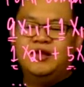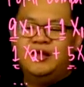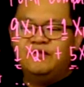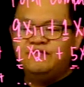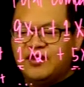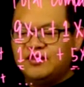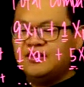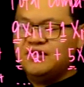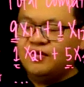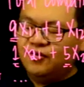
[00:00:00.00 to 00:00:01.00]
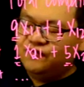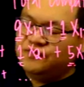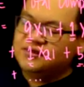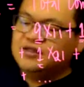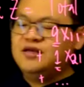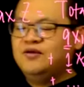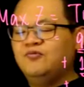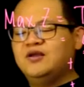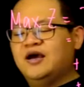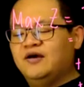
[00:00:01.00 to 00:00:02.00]
And finally, obviously,
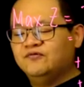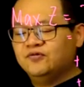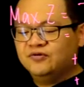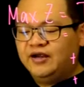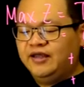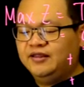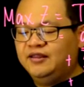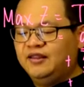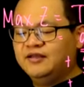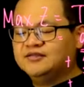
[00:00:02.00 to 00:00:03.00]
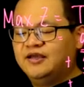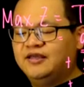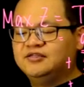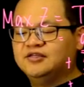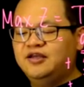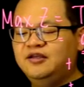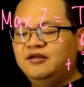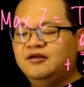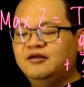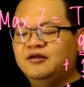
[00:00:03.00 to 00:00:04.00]
we have to write xij
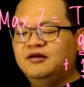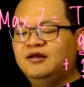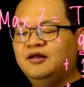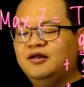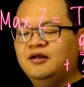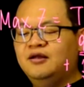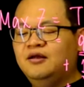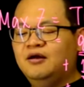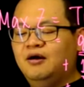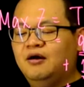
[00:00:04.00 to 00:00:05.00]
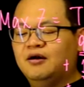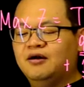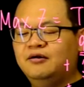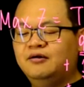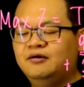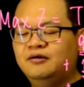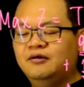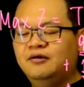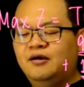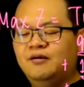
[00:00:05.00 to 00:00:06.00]
are
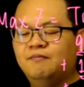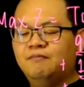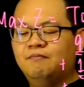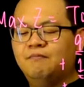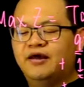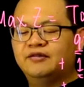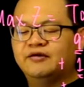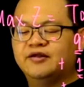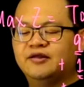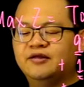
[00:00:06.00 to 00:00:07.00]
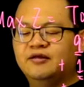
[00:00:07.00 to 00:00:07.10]
binary.